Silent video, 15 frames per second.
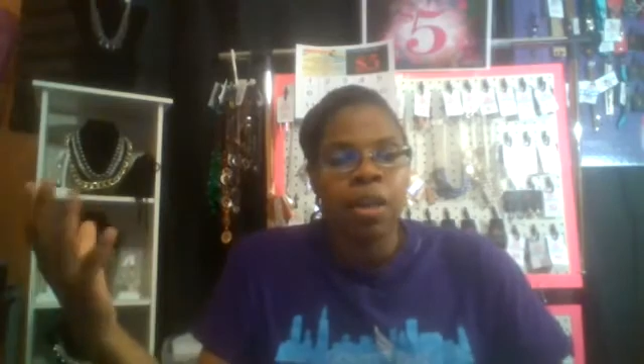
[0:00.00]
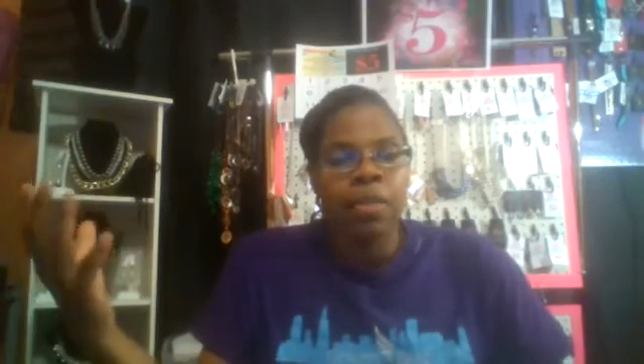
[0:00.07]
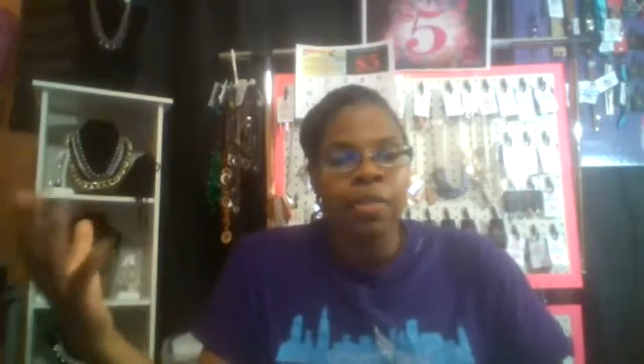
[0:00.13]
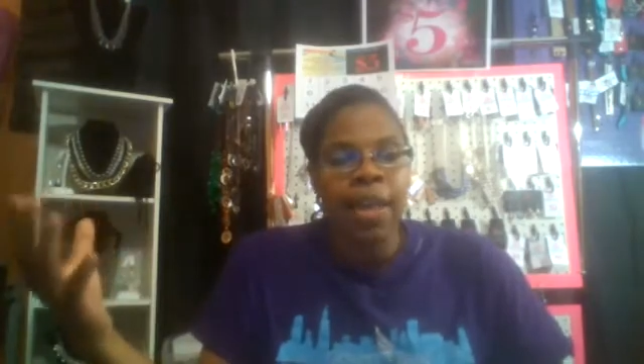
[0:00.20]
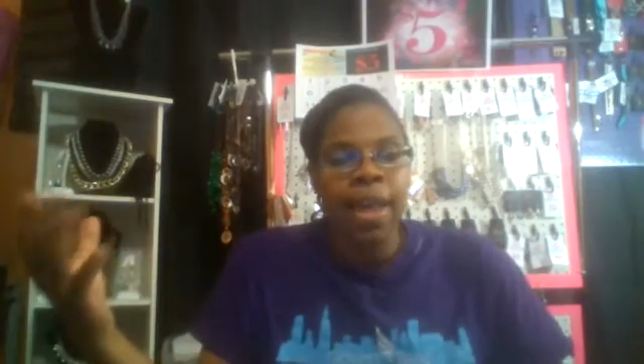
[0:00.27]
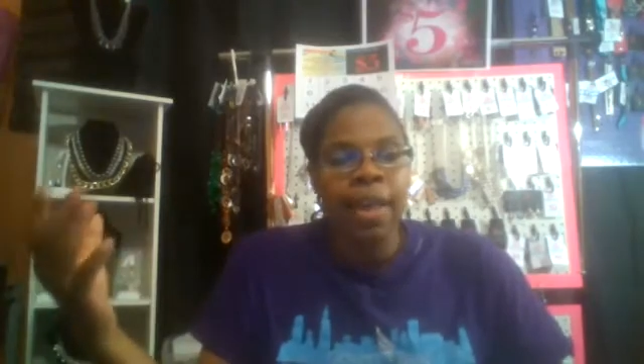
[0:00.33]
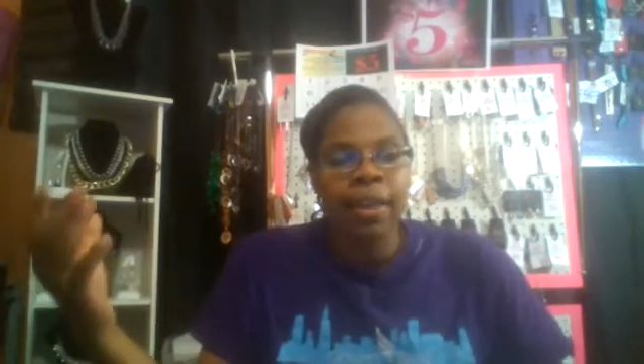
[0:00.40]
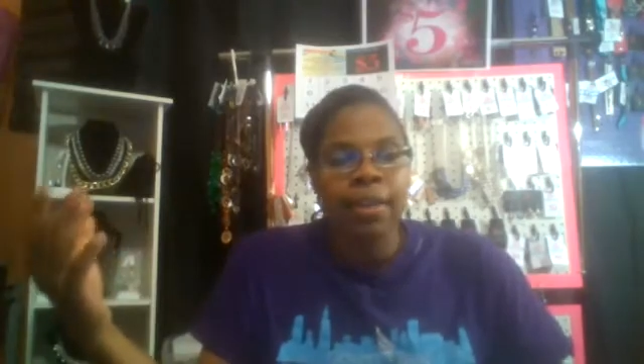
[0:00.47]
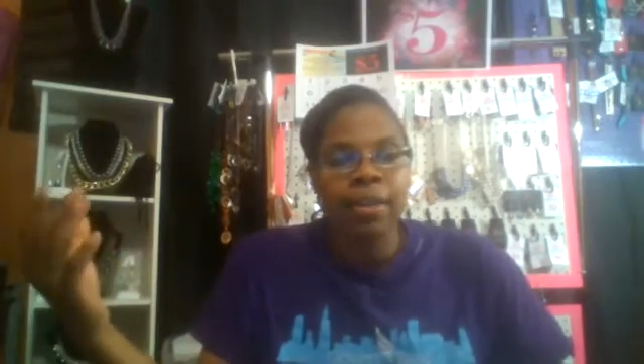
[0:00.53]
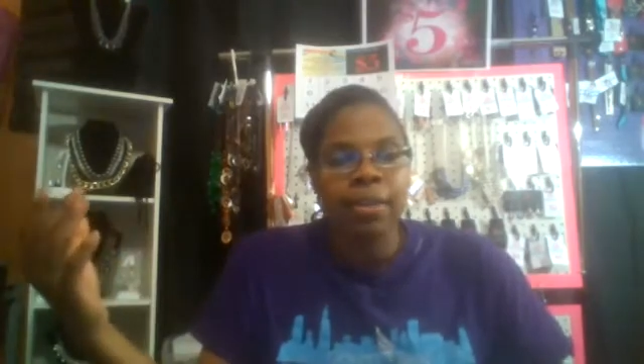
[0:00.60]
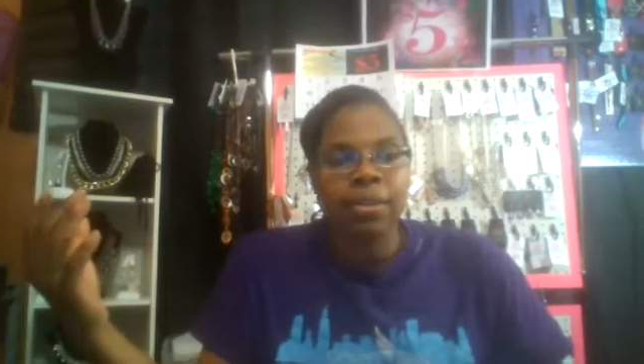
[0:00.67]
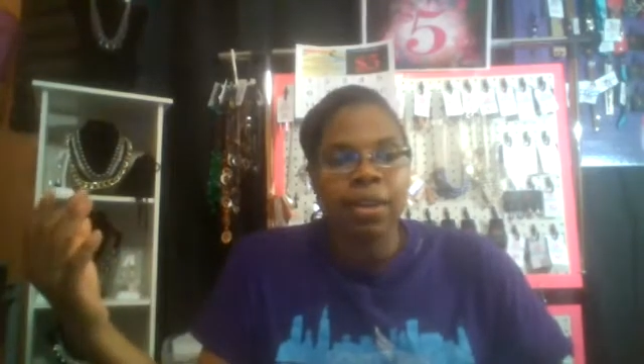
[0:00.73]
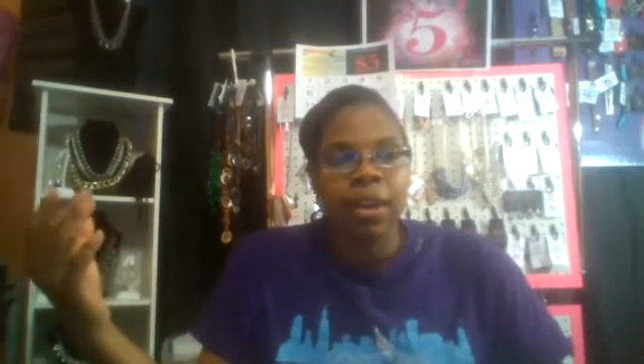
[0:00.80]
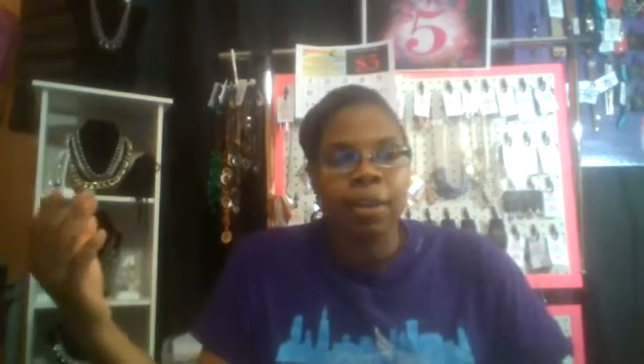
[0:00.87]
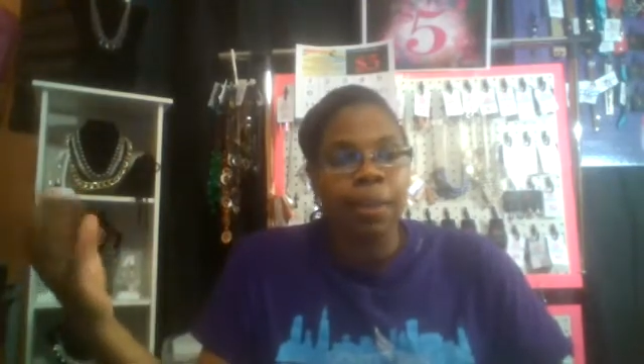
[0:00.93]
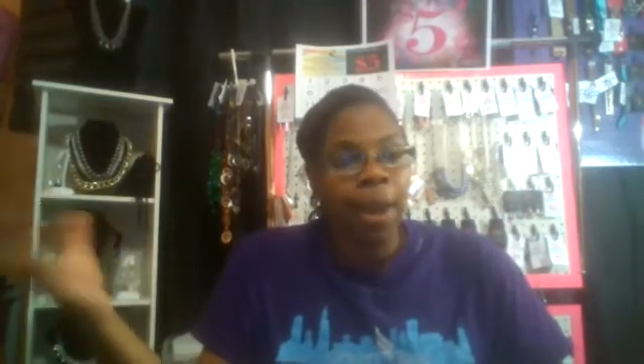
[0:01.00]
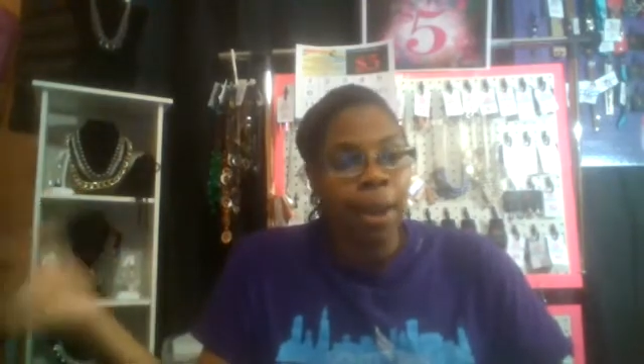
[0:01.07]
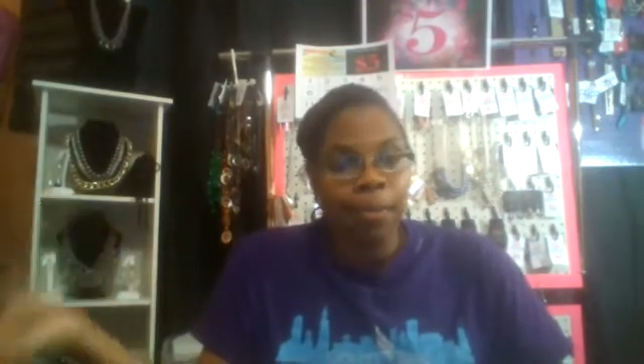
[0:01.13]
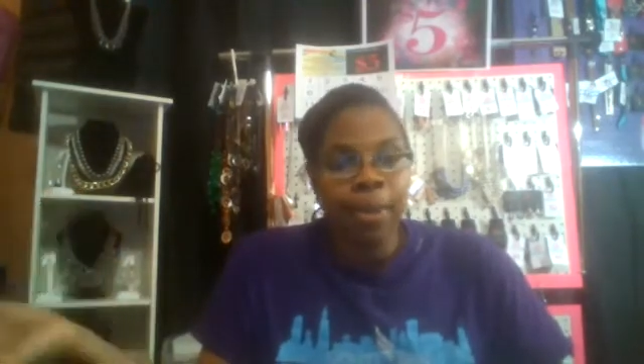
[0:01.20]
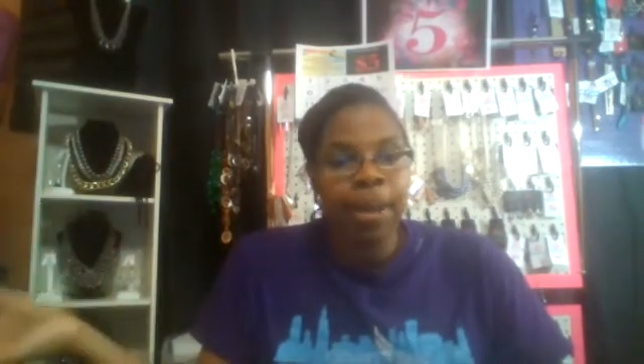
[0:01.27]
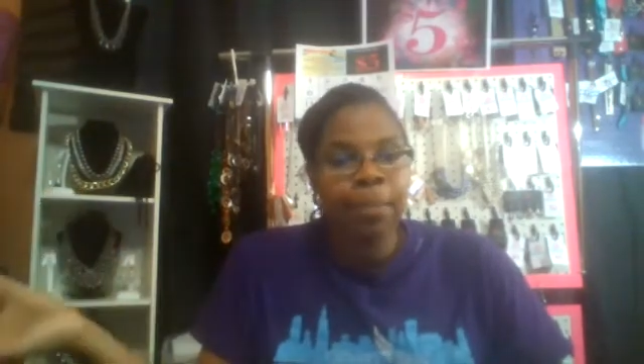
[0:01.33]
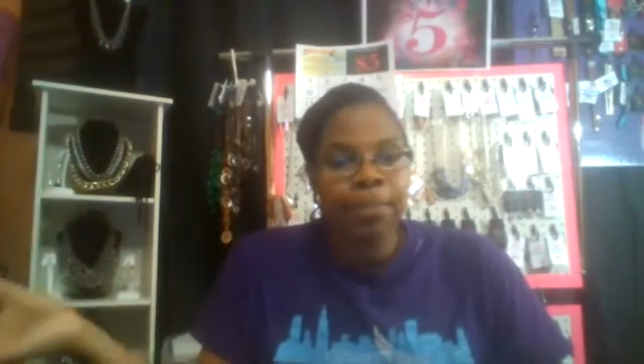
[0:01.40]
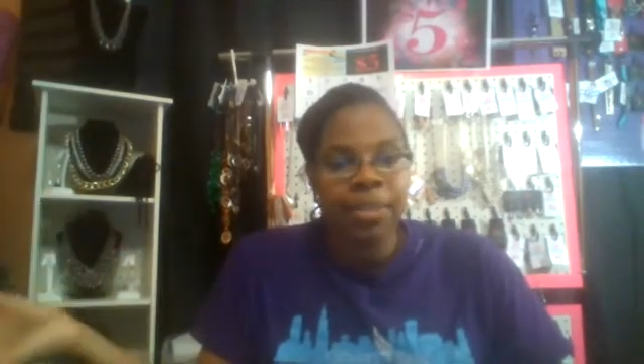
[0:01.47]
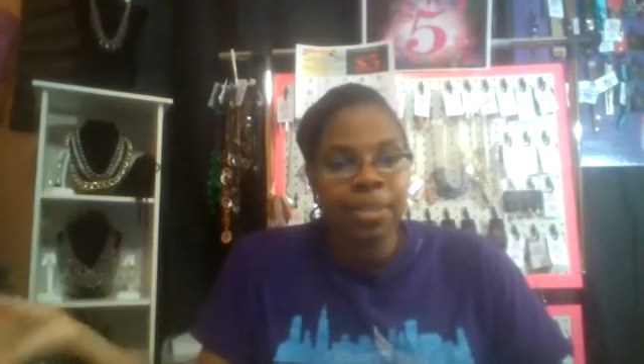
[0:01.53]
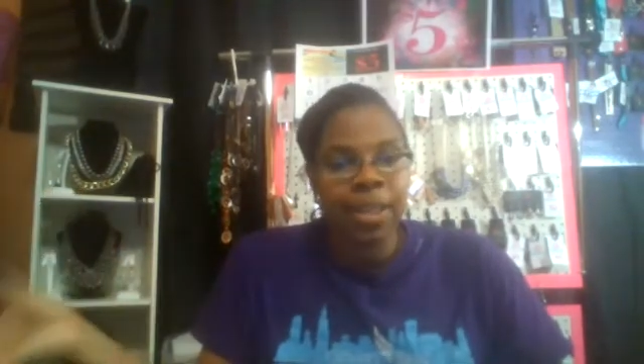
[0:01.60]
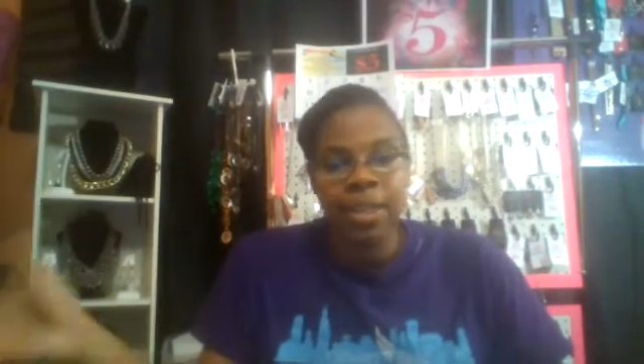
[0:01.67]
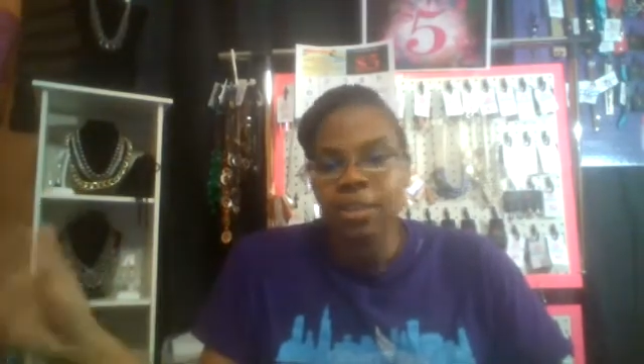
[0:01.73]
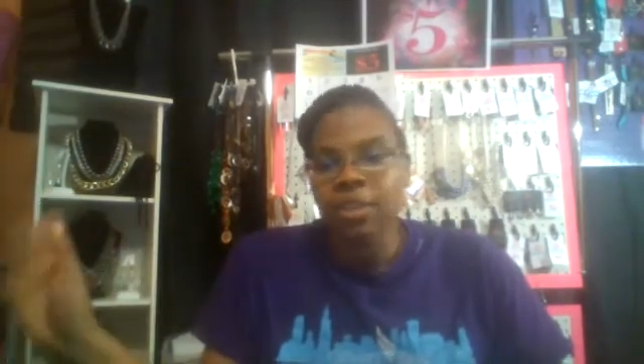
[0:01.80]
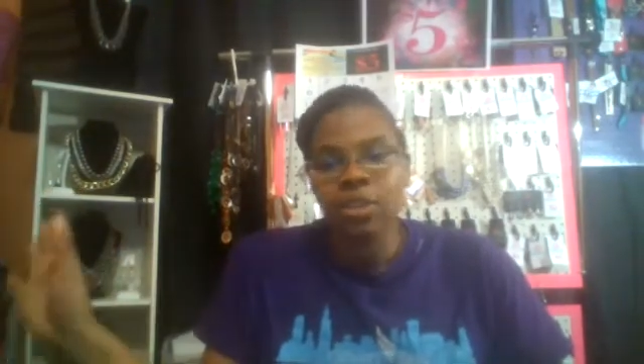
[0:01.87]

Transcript: that I make mistakes.